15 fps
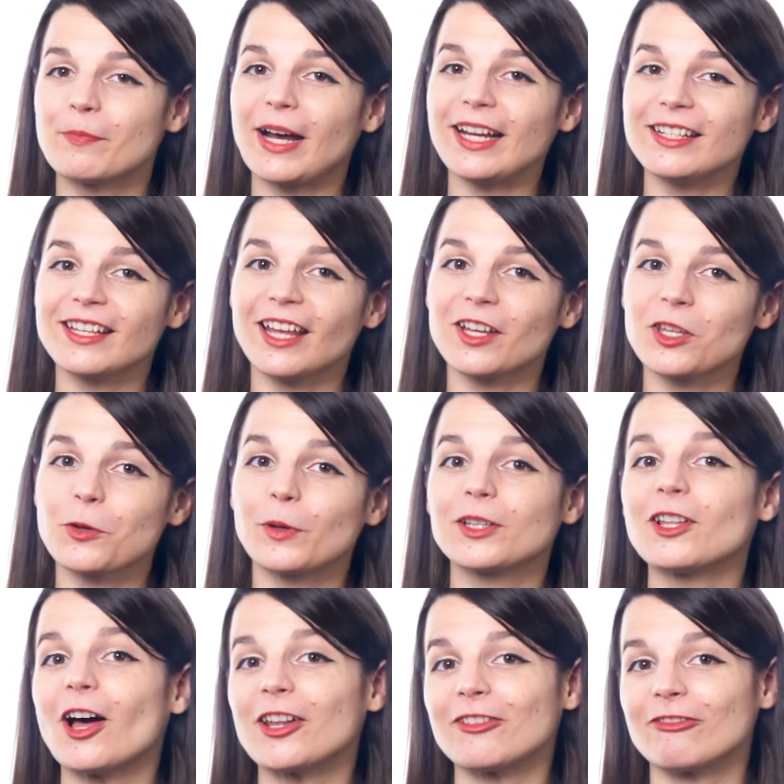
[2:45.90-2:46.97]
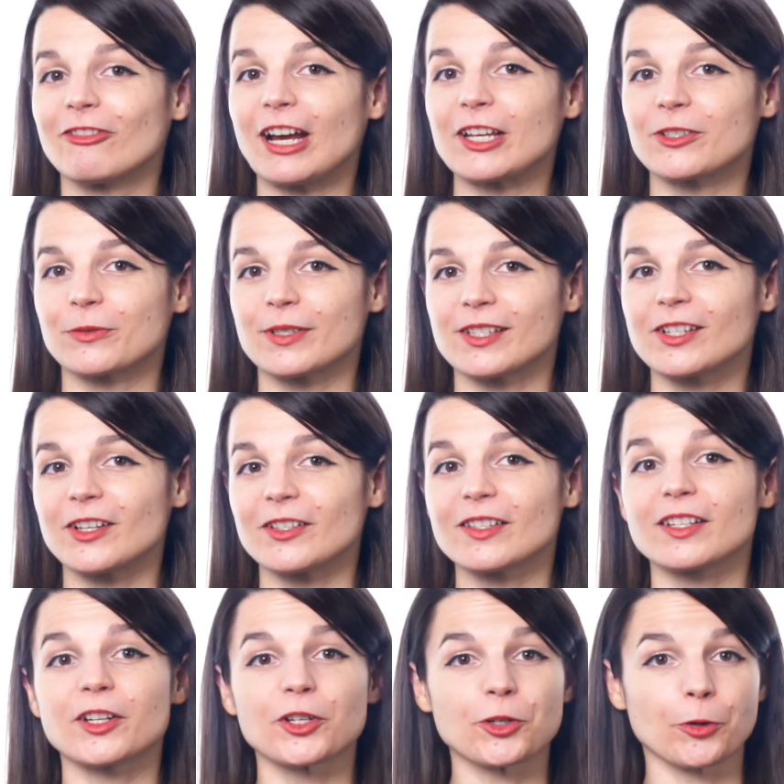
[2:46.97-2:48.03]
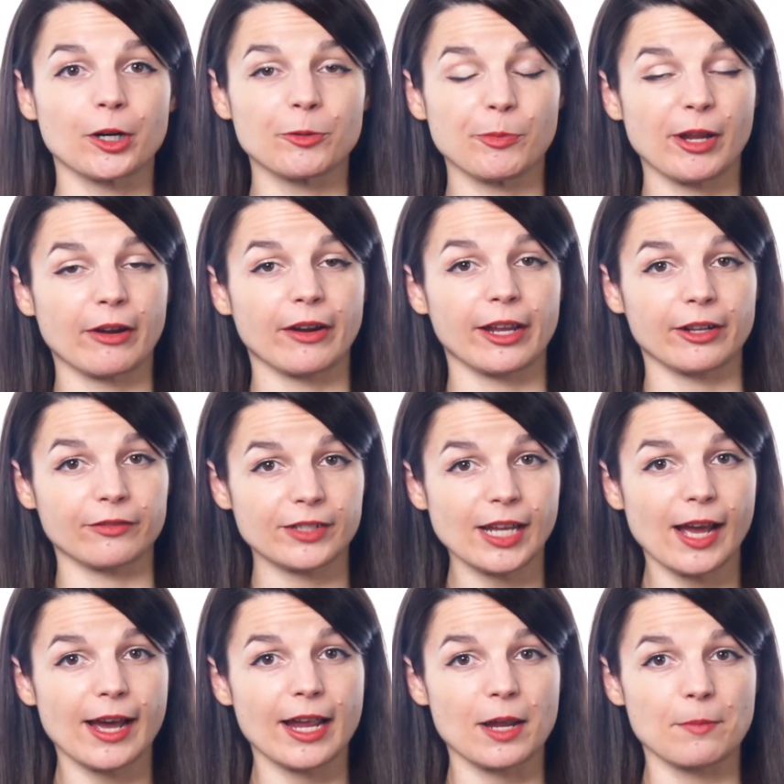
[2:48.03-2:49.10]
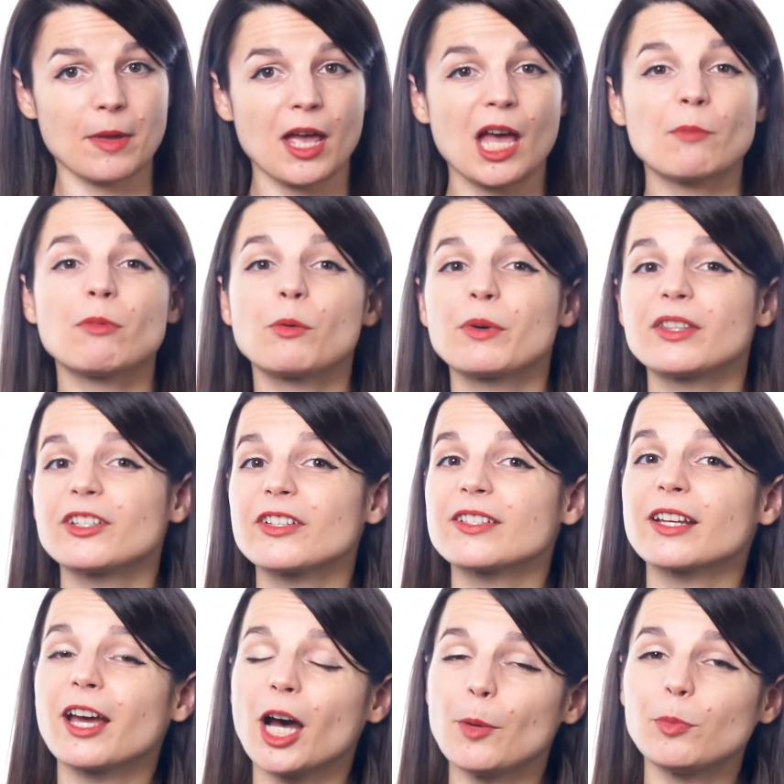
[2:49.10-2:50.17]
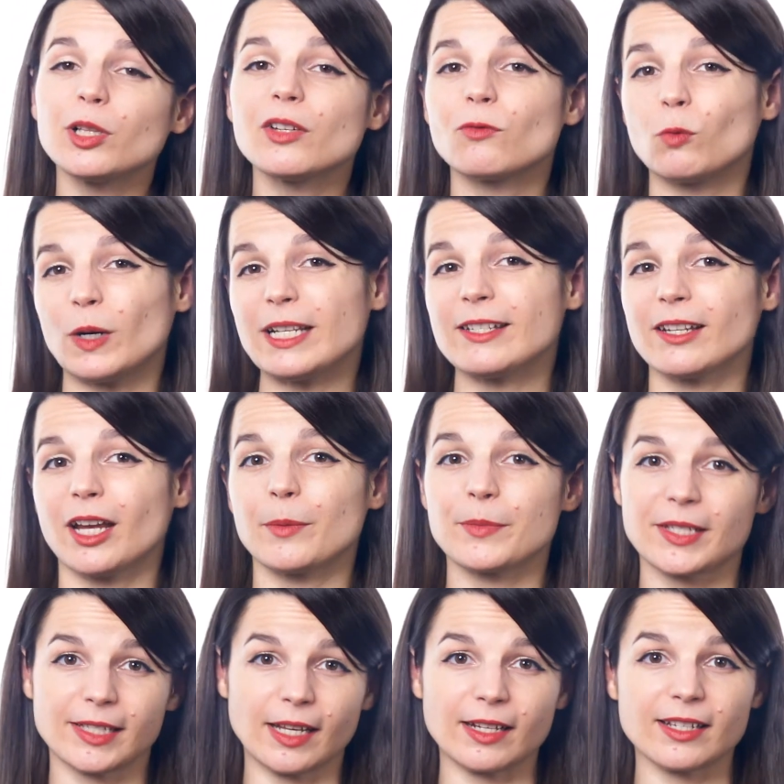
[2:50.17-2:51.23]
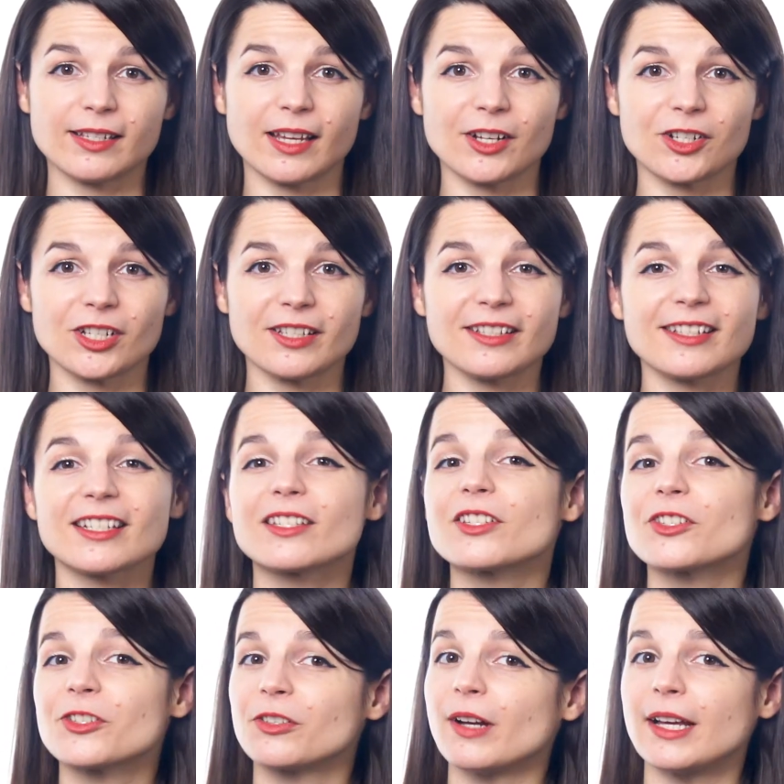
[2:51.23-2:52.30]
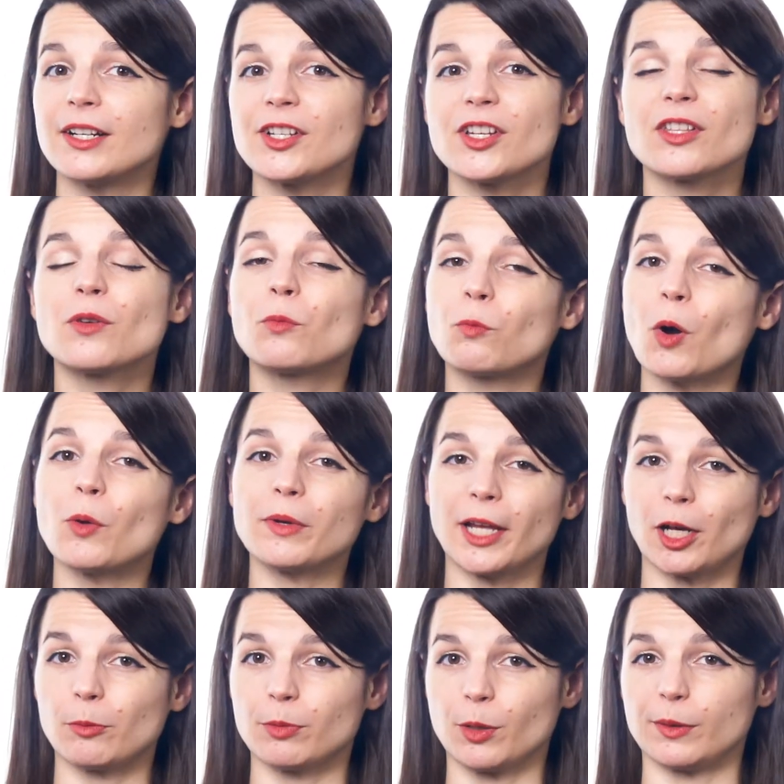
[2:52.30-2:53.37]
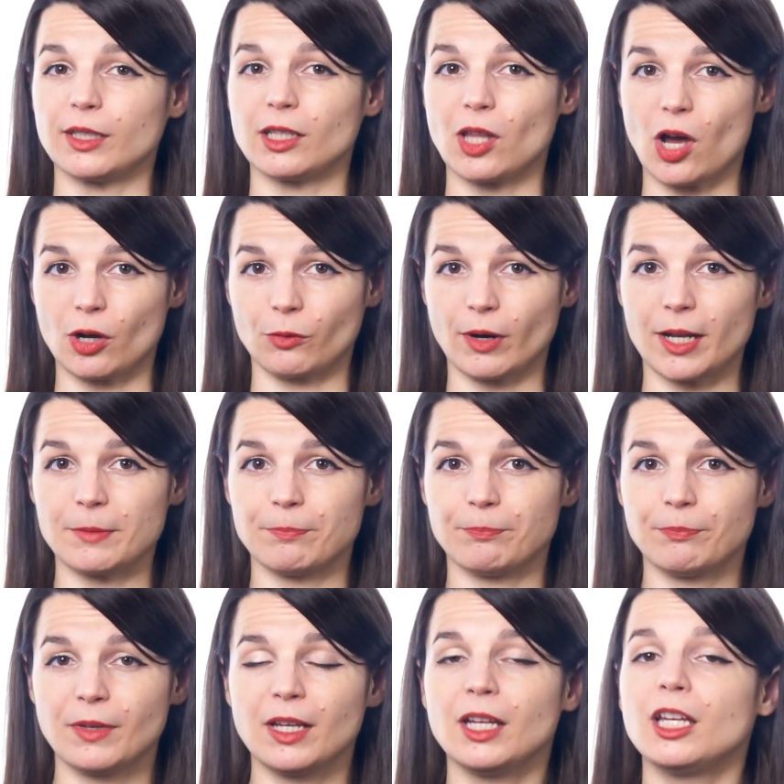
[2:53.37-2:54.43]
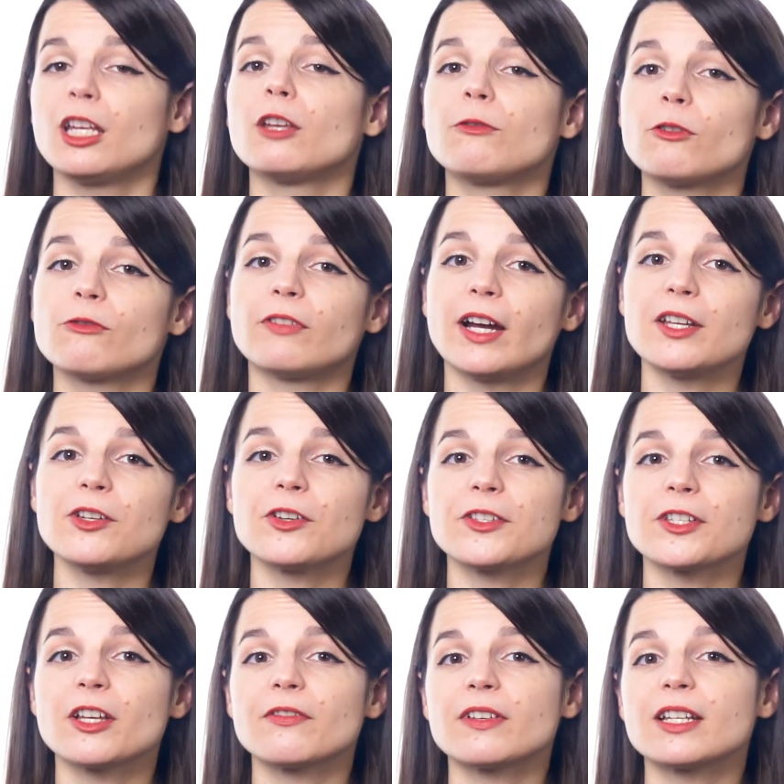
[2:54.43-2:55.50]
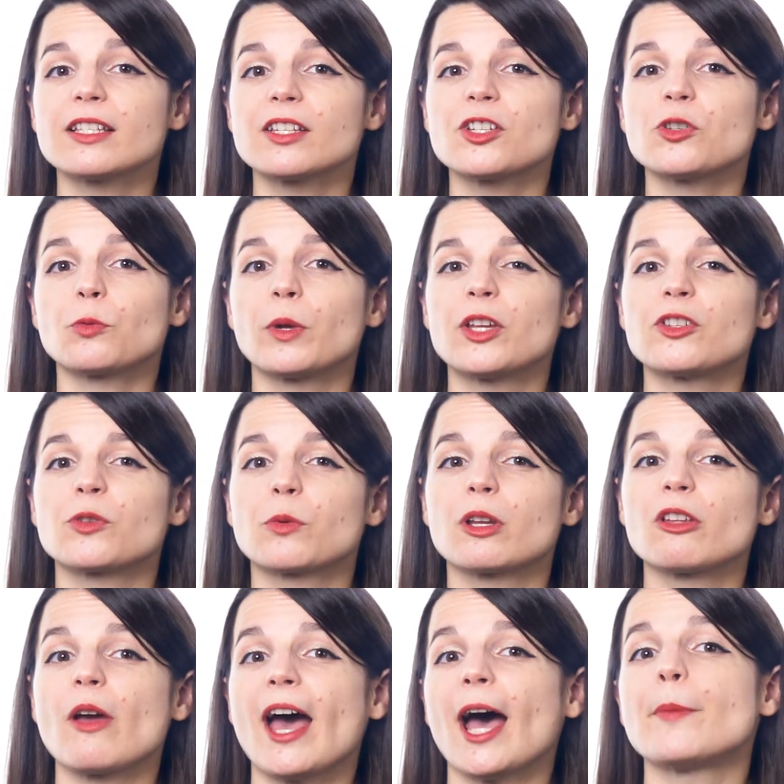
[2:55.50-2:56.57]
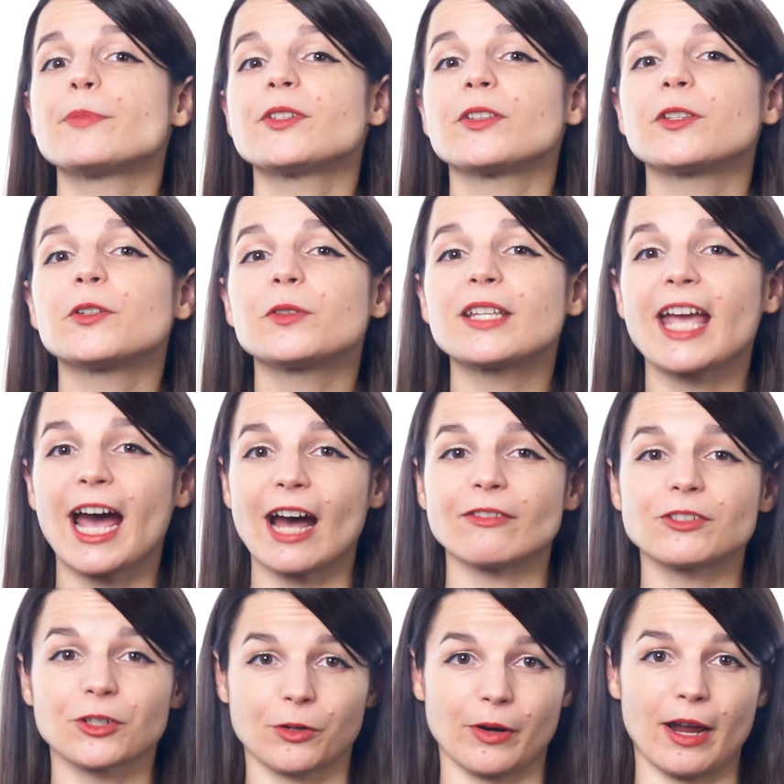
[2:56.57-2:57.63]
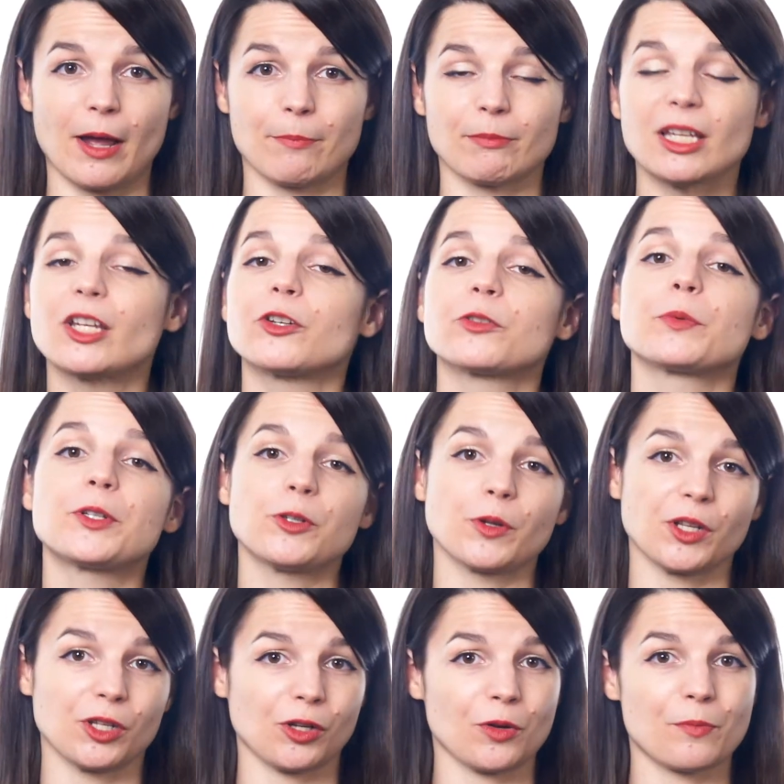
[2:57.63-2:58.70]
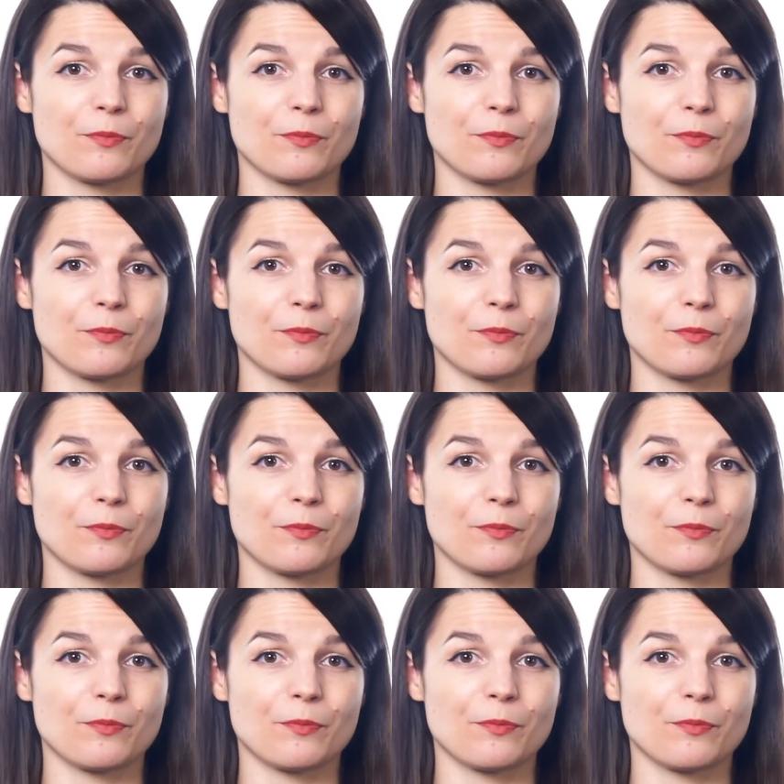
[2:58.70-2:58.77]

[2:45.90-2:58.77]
might get you a lot of fast results in a short period of time, but with just a couple of one-time study sessions, it's a strategy that won't help you in the long run. If you find yourself in a situation where you absolutely have to cram, here's what you can do.